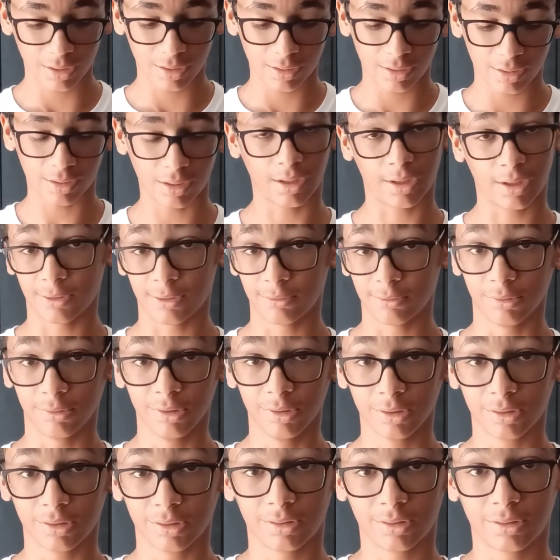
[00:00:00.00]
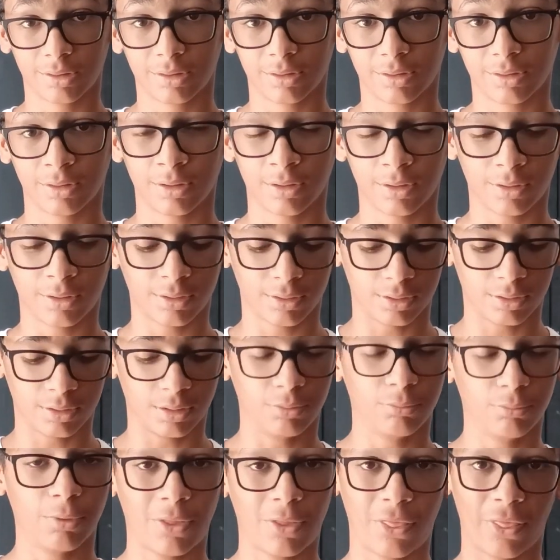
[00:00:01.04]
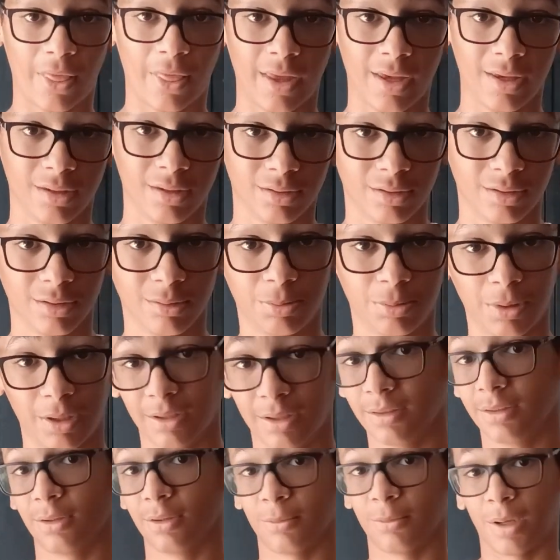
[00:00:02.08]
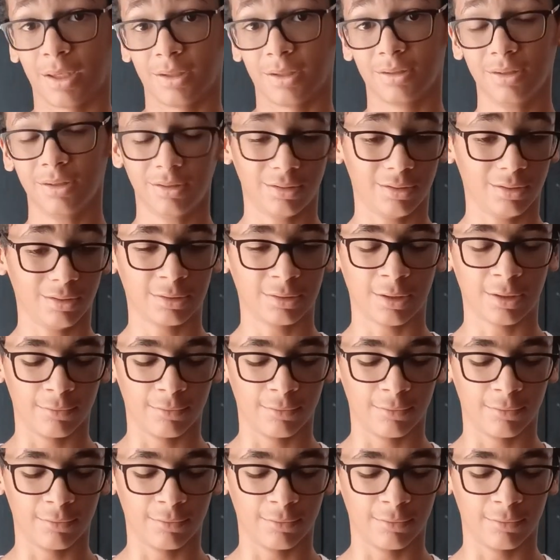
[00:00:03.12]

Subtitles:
and how it works with the aces because they're my assistants,